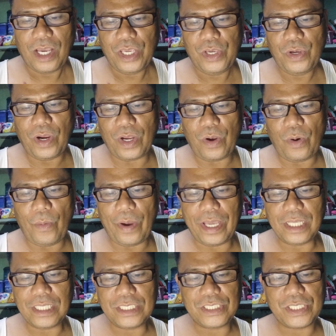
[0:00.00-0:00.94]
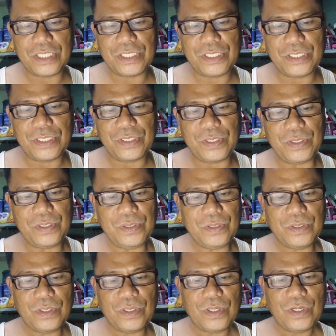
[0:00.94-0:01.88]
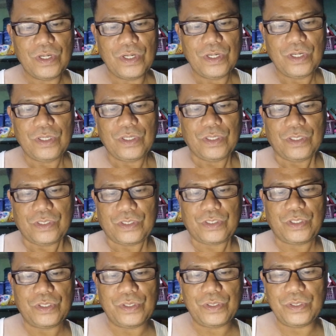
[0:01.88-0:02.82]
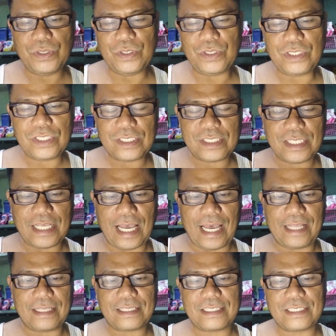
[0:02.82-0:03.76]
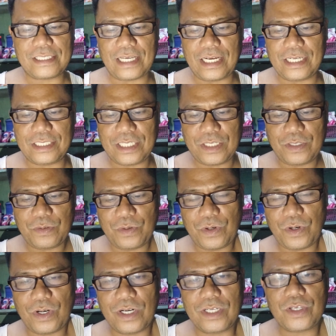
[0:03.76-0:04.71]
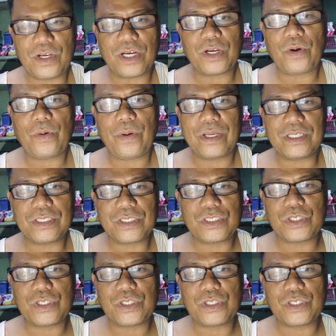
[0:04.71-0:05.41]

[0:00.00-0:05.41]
You're going to choose that certain word. You're going to